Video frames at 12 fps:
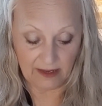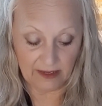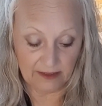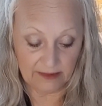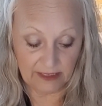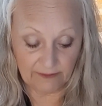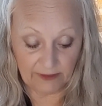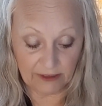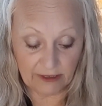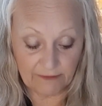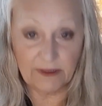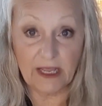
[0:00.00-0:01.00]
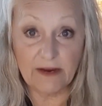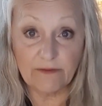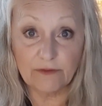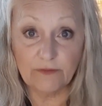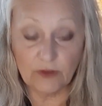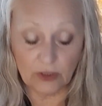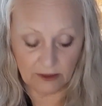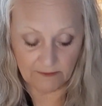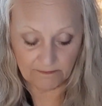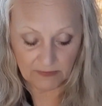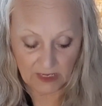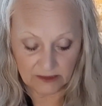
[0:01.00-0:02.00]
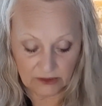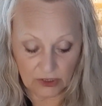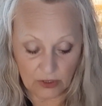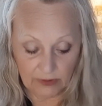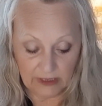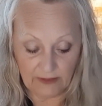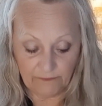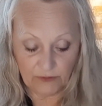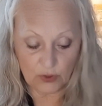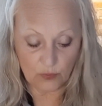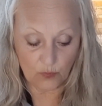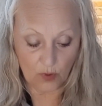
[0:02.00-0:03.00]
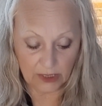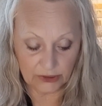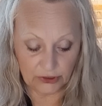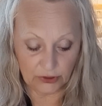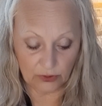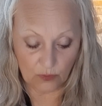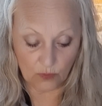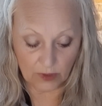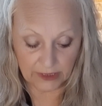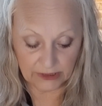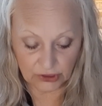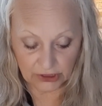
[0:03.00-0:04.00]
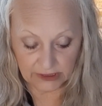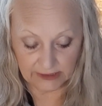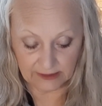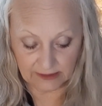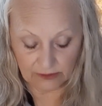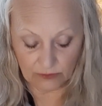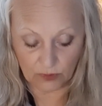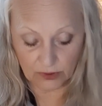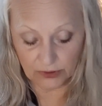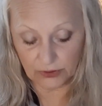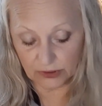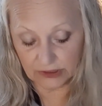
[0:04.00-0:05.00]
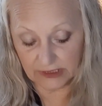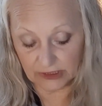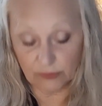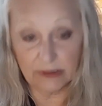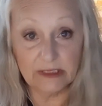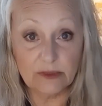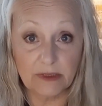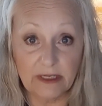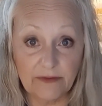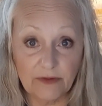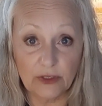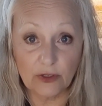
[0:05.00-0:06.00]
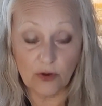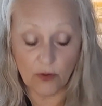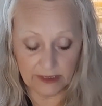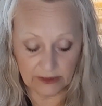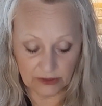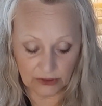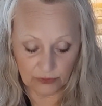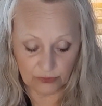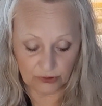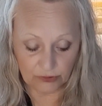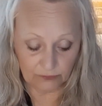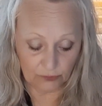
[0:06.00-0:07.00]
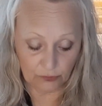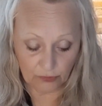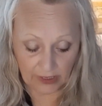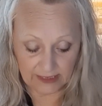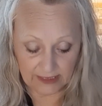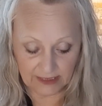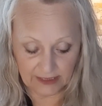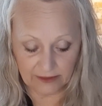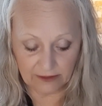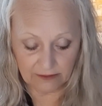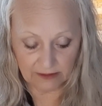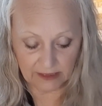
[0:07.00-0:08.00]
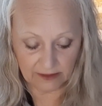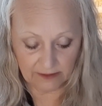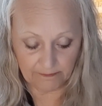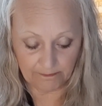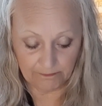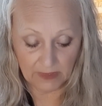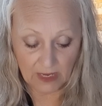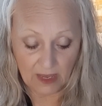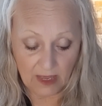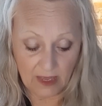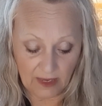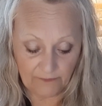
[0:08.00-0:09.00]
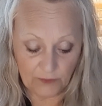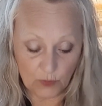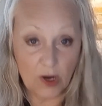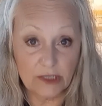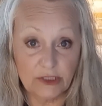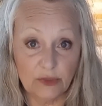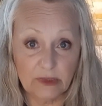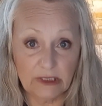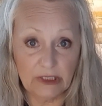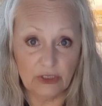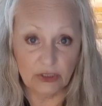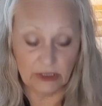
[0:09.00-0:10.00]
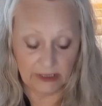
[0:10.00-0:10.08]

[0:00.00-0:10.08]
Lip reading: they're very flavorful. So if you wash your oranges or your citrus, whatever you're going to grate here, if you wash it really good,